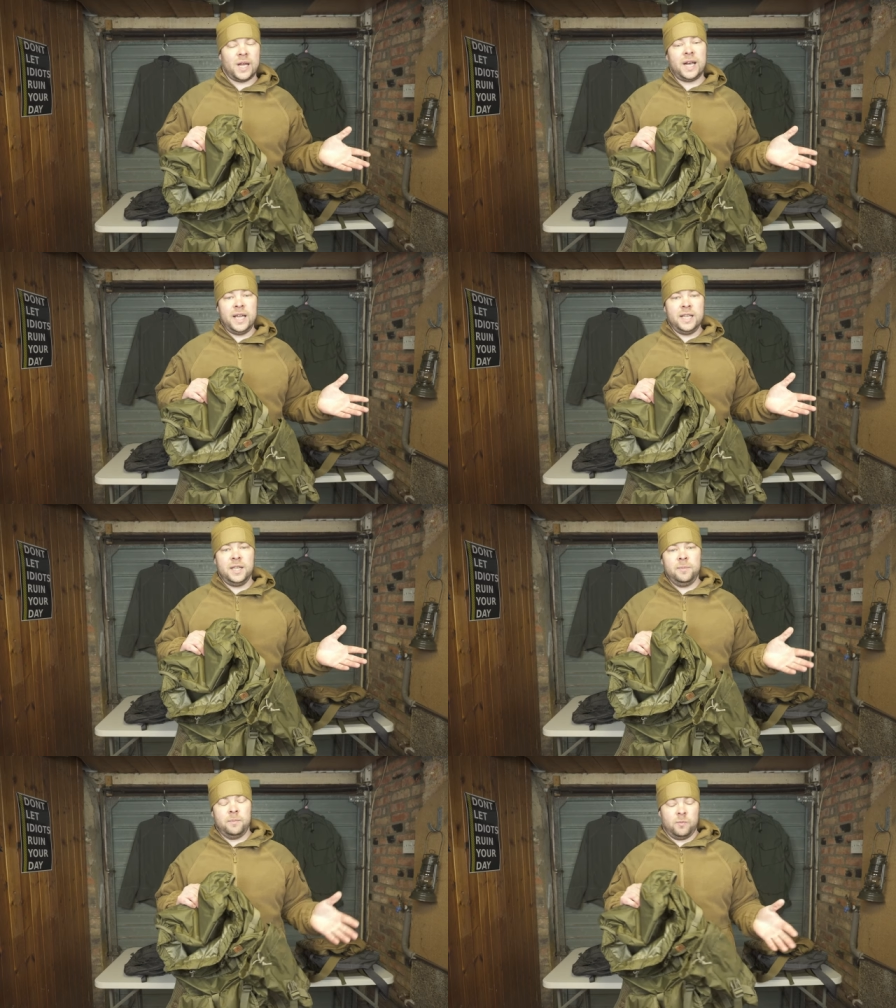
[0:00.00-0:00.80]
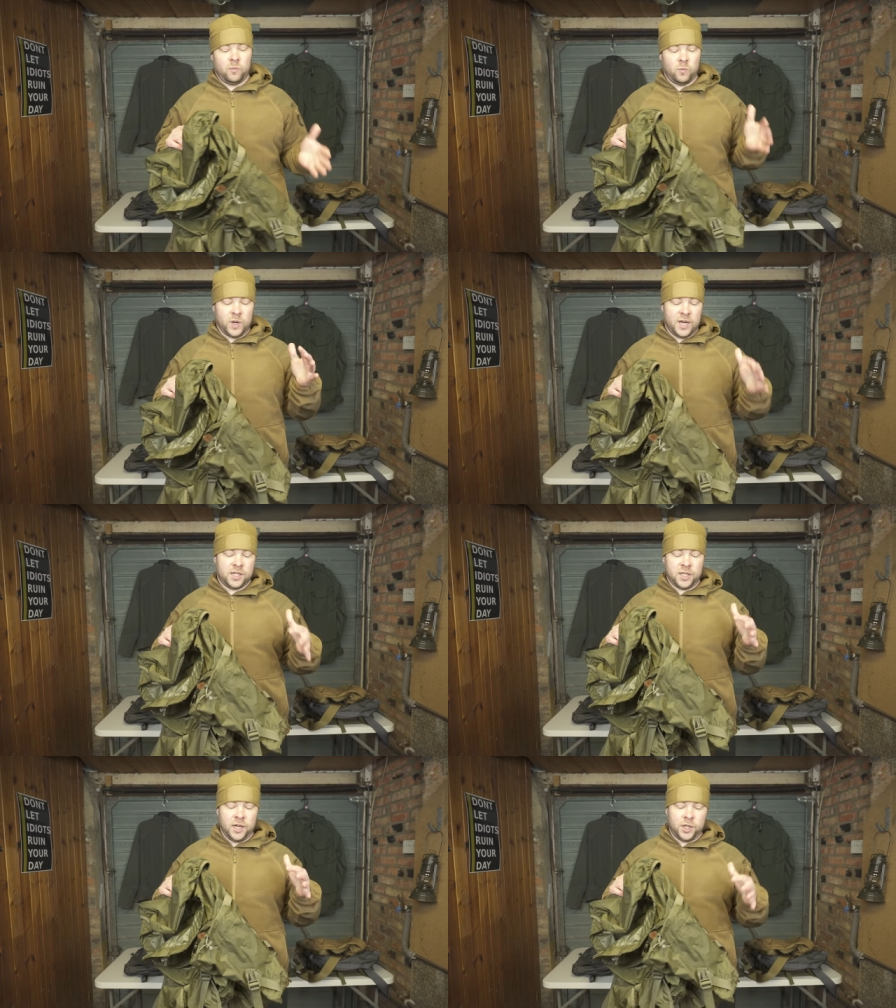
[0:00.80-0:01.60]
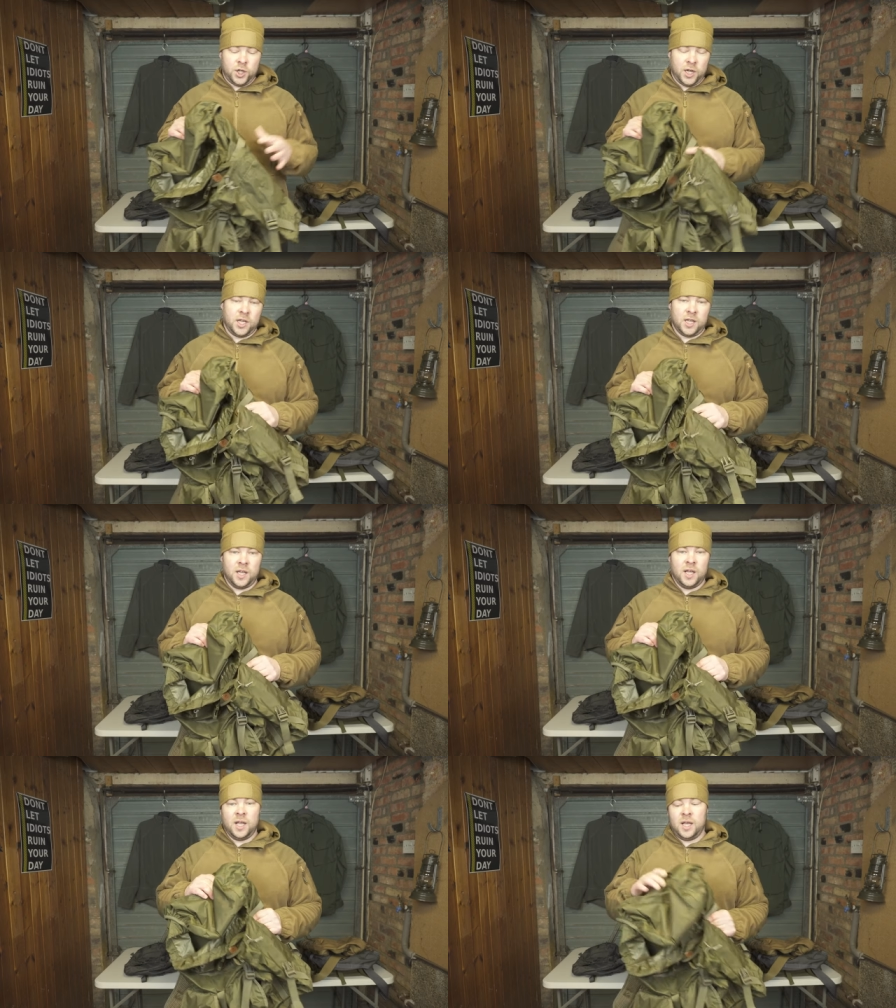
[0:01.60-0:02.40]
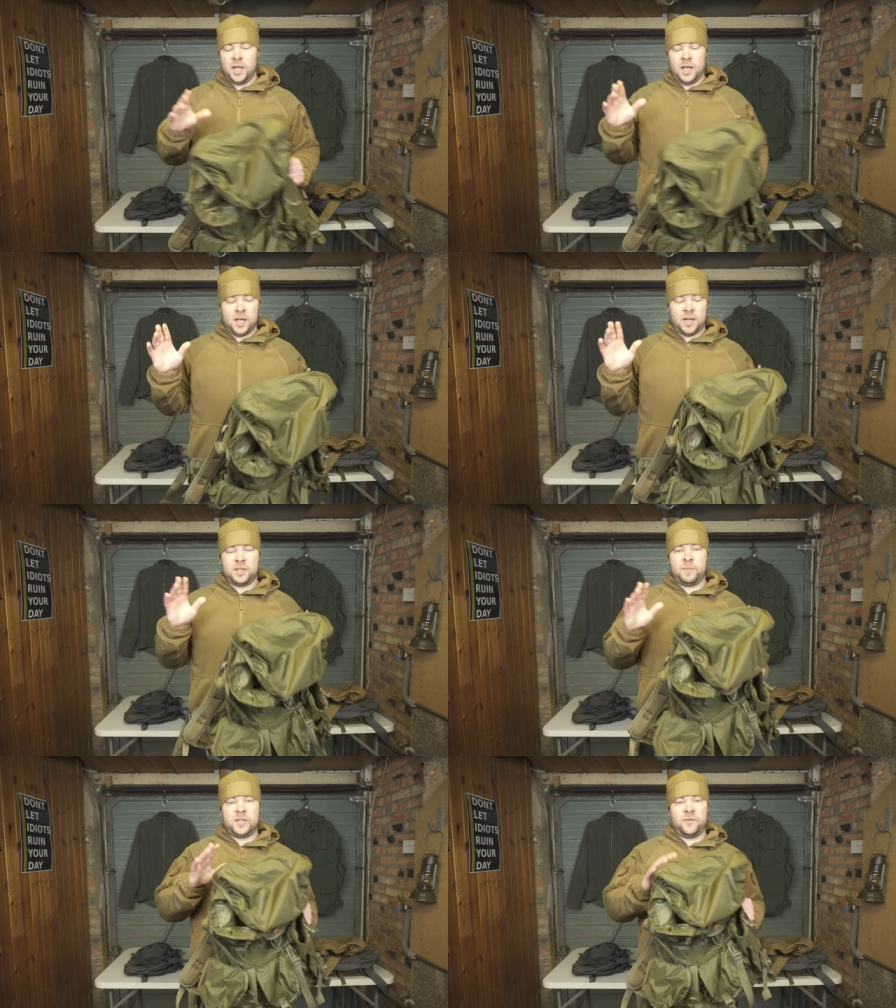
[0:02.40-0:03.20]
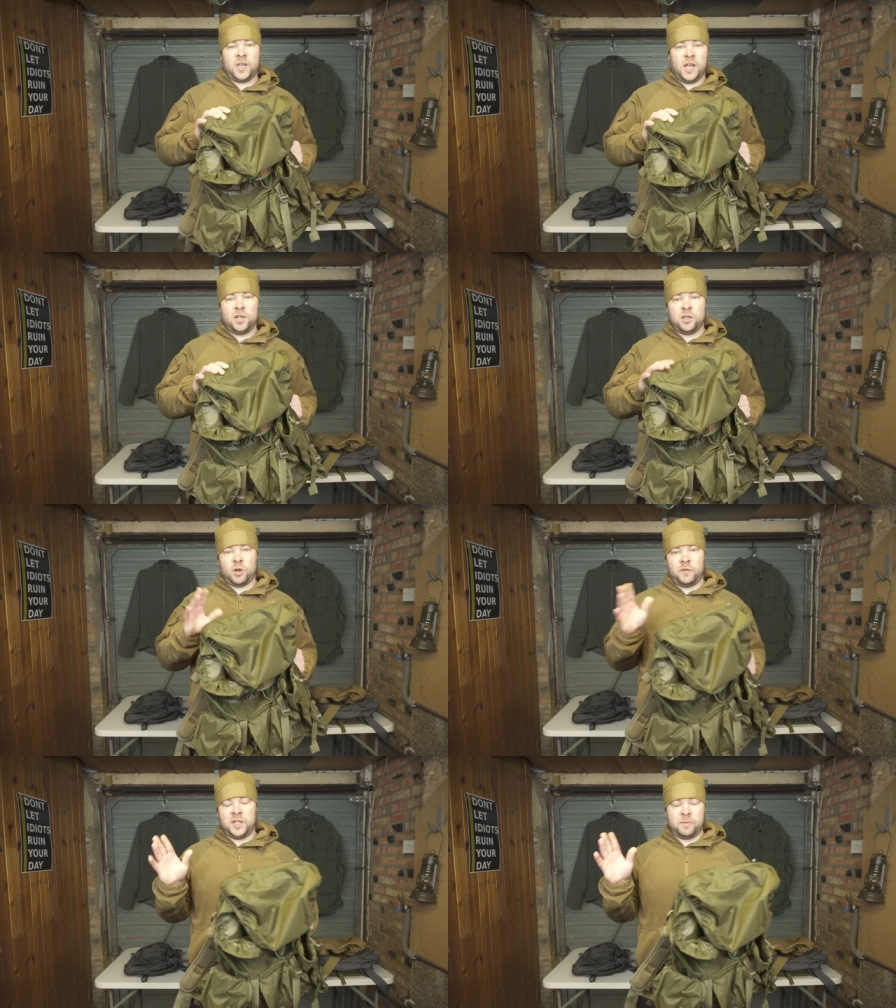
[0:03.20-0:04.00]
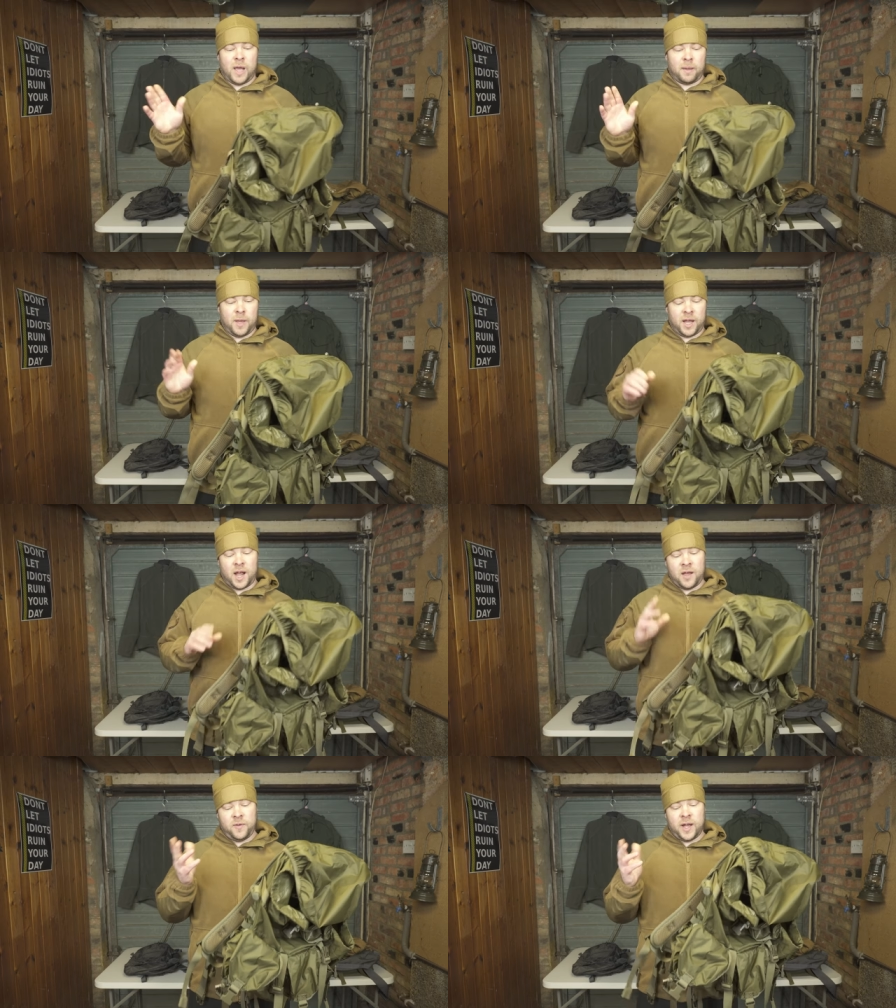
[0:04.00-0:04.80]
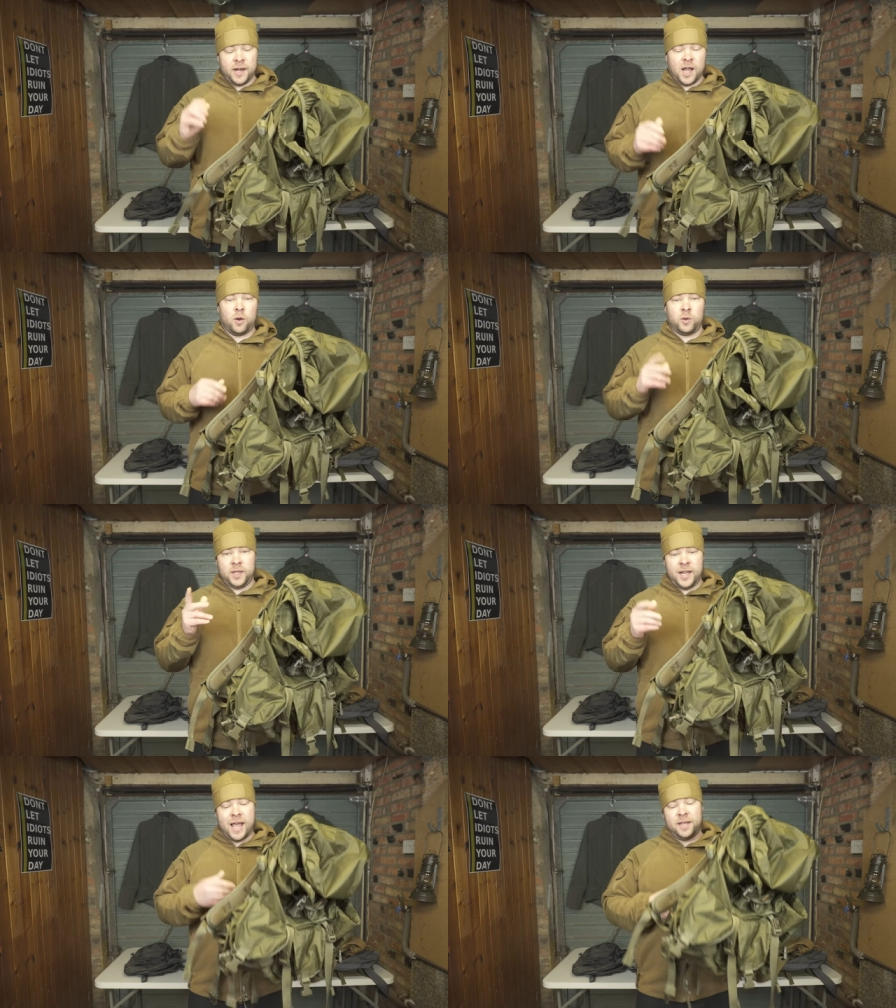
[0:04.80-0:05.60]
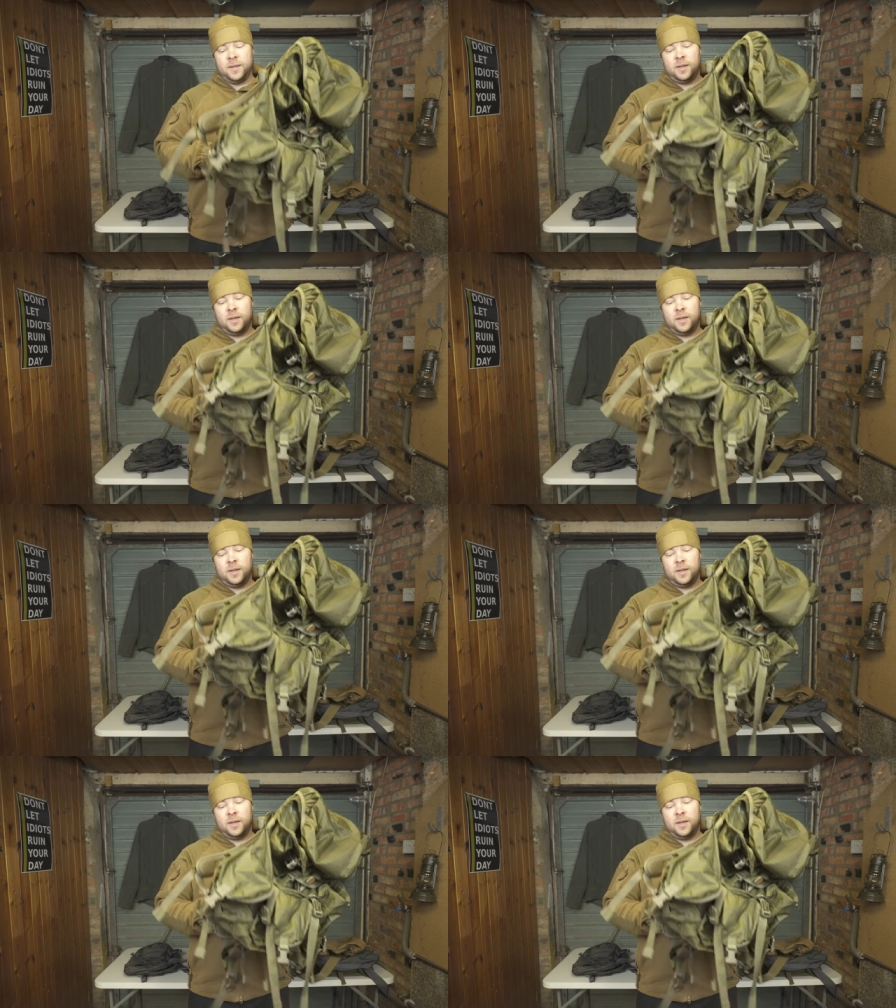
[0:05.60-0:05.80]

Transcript: Later, when I start checking the specifications of this backpack, I find out that